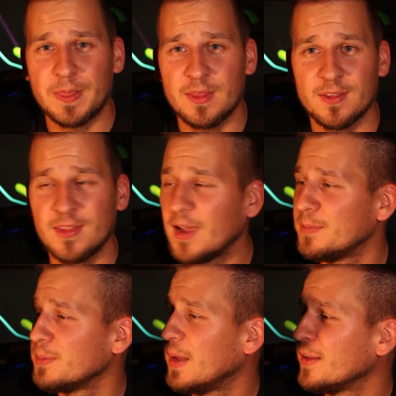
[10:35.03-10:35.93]
in a
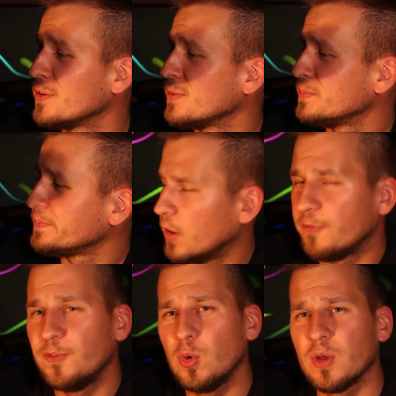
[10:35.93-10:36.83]
timely manner.
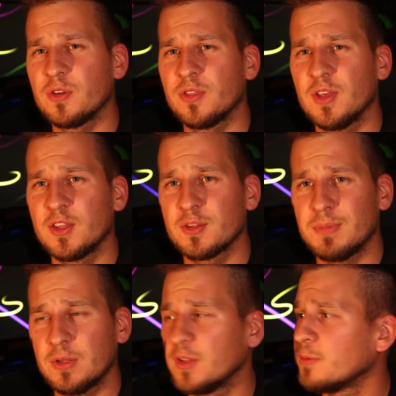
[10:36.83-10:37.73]
A few other things
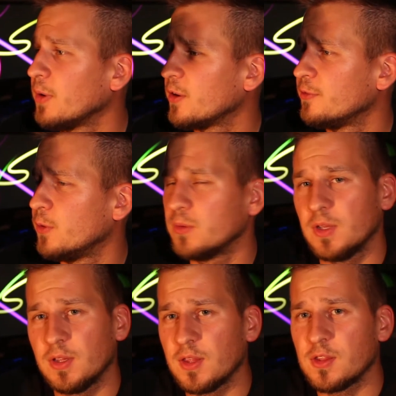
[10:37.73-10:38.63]
about this microphone:
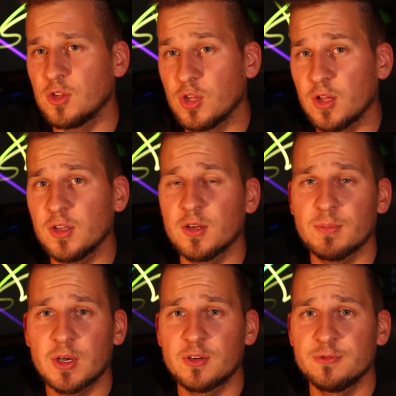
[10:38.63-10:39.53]
it is a shotgun
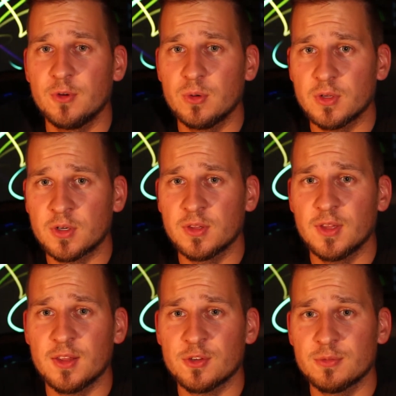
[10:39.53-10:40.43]
microphone, a
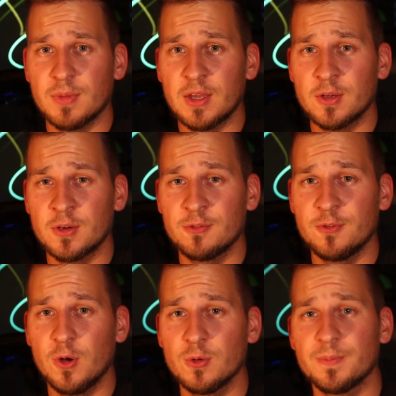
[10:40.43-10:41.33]
condenser
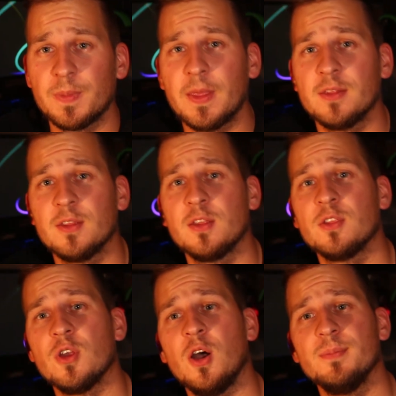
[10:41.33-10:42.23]
microphone, and it
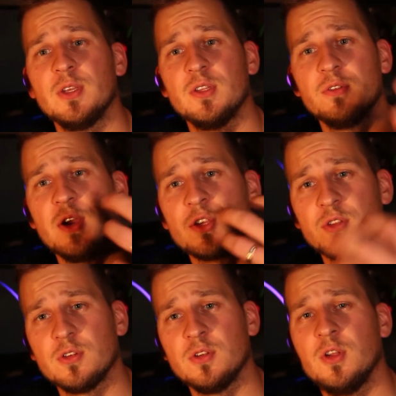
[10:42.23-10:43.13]
is
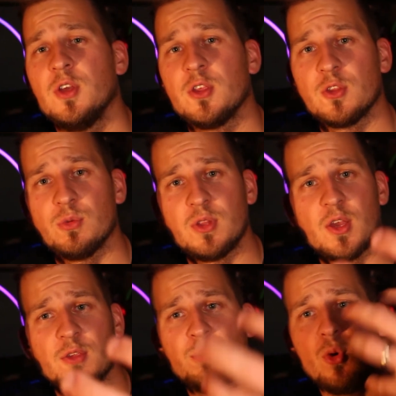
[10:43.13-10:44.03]
omnidirectional, so it
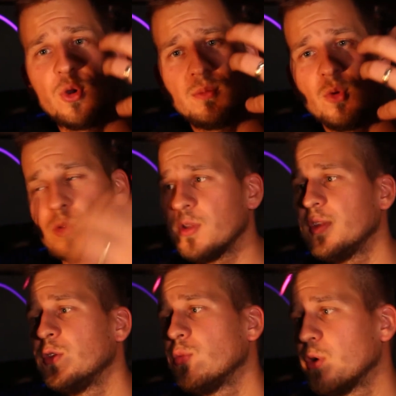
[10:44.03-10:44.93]
does point
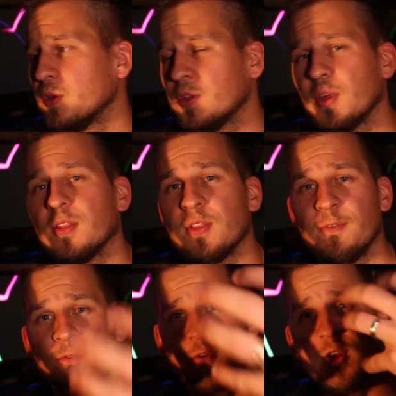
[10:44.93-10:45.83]
mostly towards the
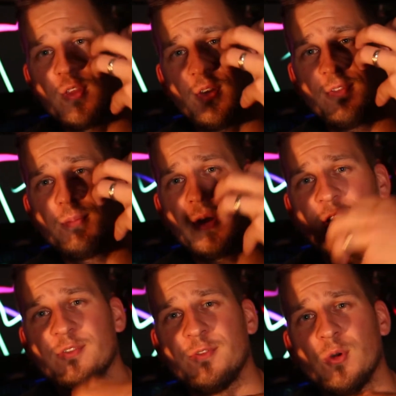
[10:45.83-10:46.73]
front of the
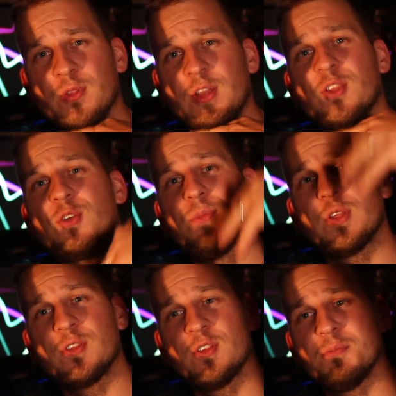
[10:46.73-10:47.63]
microphone, not so
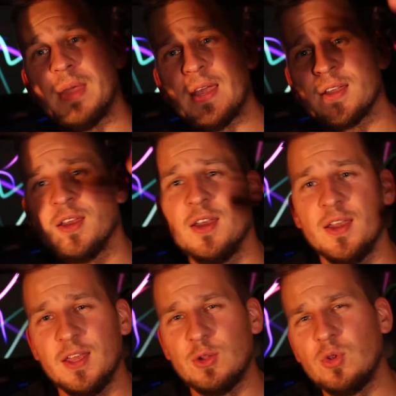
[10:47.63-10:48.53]
much to the back.
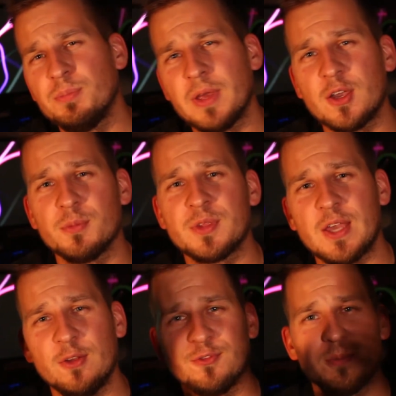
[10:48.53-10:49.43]
It will pick up
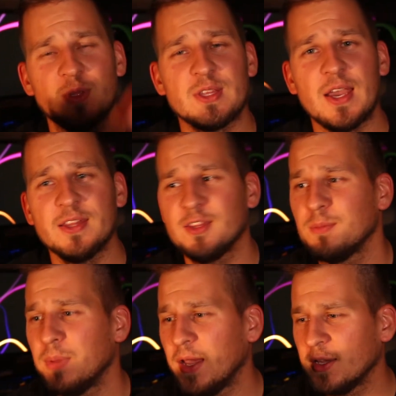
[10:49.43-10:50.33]
sound from the side and the
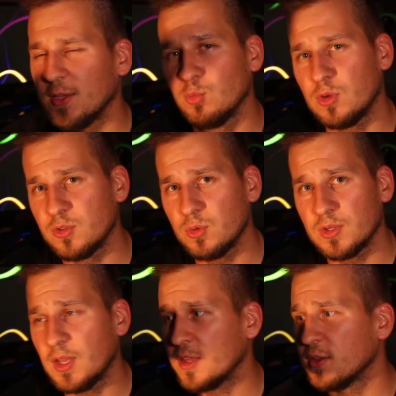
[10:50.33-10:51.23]
back, and we'll do a
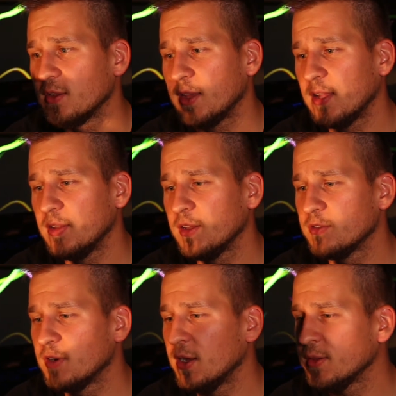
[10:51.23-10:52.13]
test on that
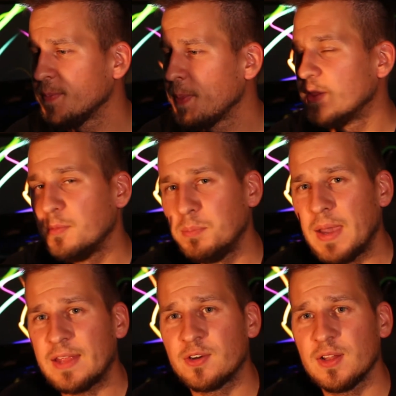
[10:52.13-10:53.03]
later on. The
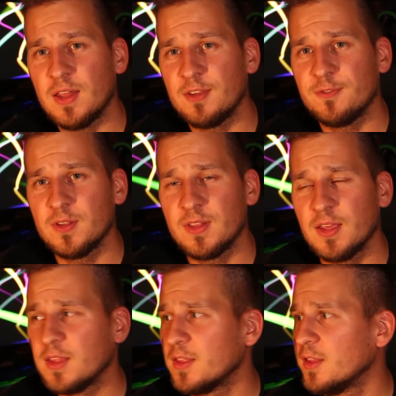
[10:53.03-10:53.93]
battery life on
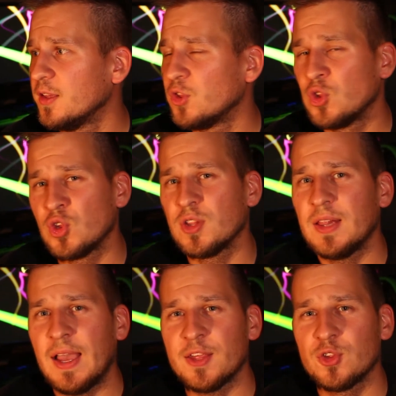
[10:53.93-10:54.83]
this, it should
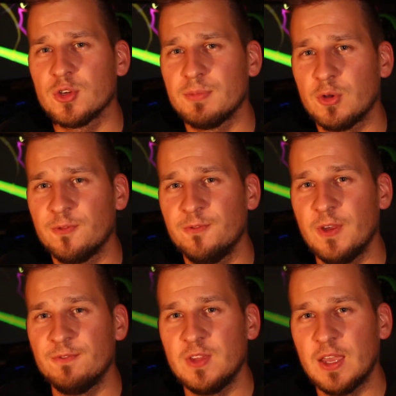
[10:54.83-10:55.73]
last you about
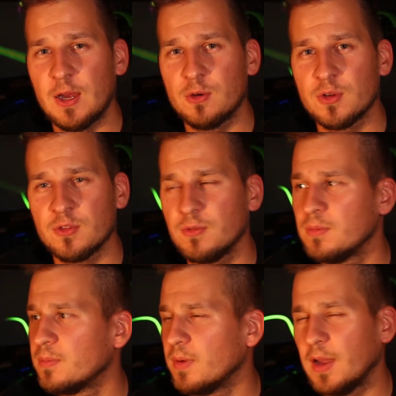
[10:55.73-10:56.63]
50 hours.
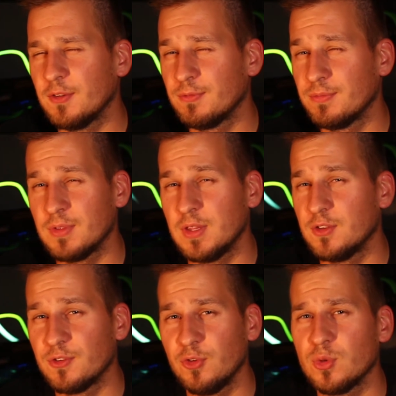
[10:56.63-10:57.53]
I've seen
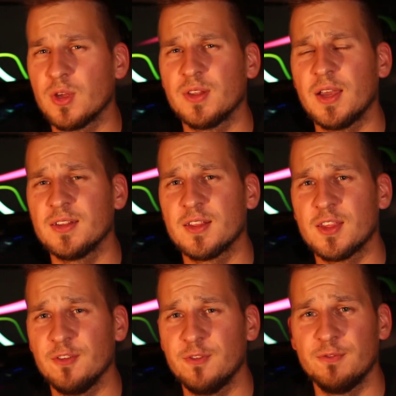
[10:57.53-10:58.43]
reviews online that
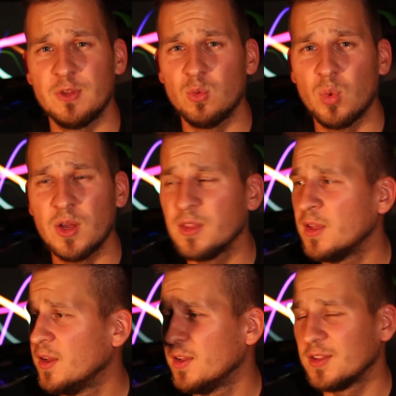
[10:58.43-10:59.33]
say 51.
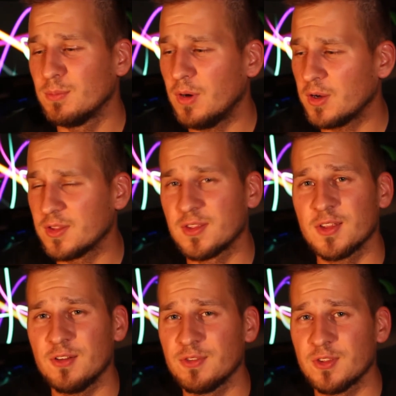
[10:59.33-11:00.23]
The box
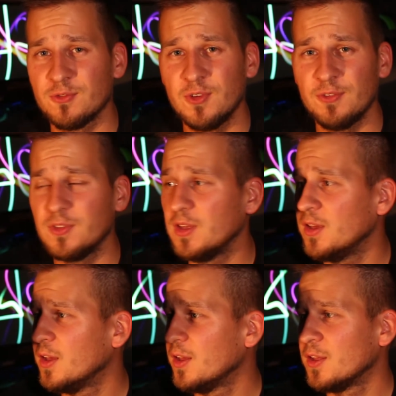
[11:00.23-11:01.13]
itself says
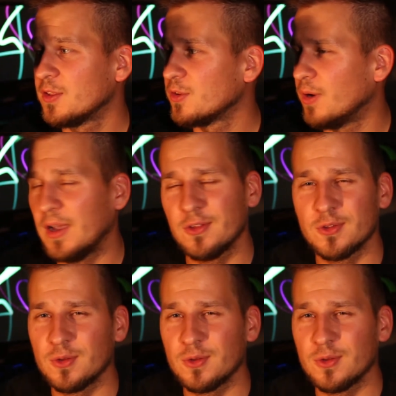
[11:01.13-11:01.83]
50, so I don't